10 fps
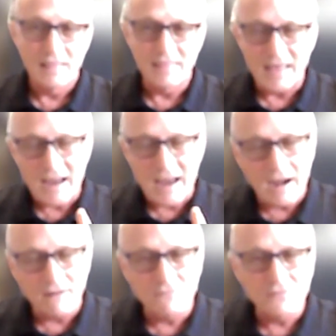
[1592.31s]
that
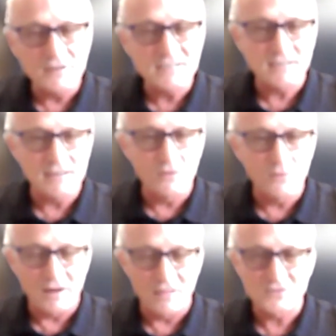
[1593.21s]
every single
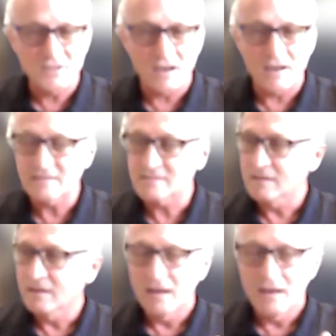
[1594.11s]
one of those guys
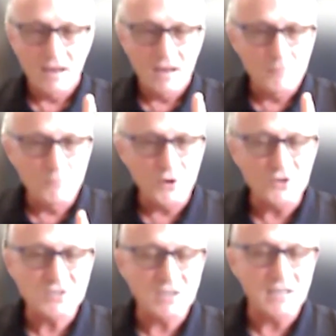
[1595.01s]

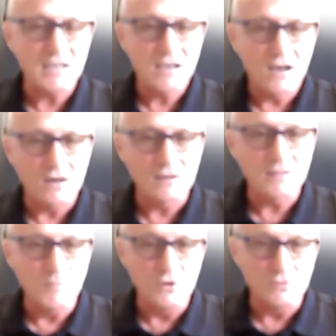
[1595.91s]
personally hung
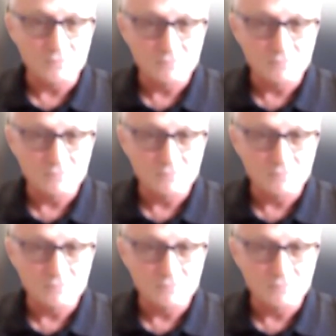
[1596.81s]
the moon.